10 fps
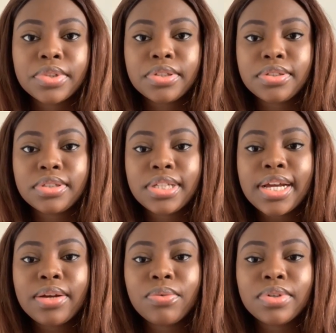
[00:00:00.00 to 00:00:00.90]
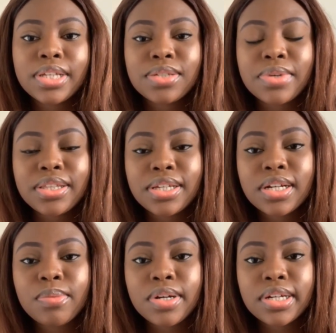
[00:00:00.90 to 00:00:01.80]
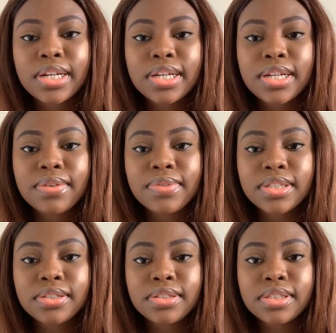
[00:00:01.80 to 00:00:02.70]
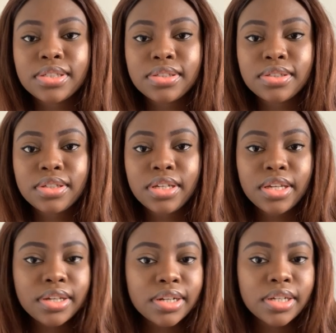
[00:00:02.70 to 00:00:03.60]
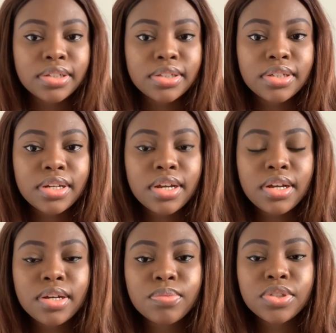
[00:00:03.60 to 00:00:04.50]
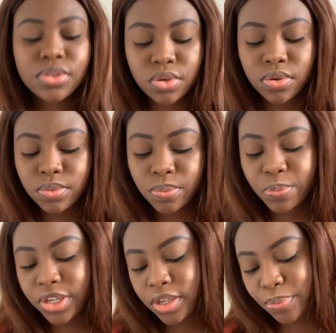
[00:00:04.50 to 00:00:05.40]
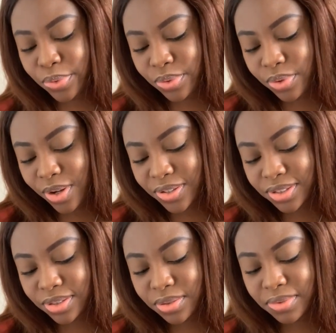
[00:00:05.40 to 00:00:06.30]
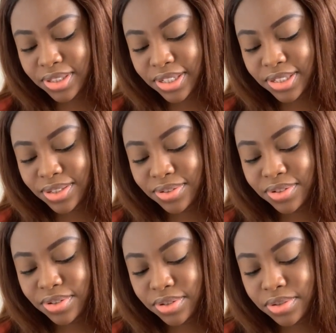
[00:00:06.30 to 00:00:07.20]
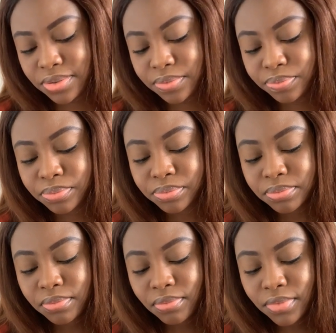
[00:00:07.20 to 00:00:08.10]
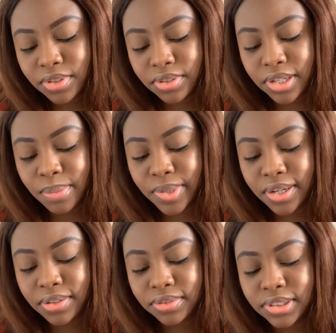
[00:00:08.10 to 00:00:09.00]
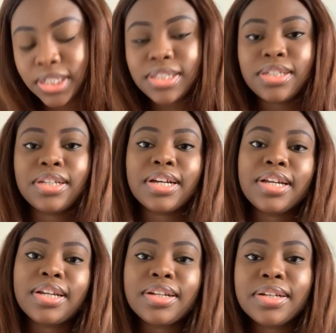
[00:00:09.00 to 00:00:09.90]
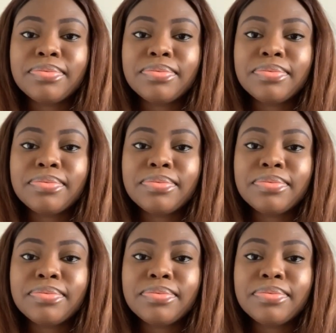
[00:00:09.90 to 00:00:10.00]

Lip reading: So that's what I think about Canada versus England. So people also wanted to know about dating in Canada.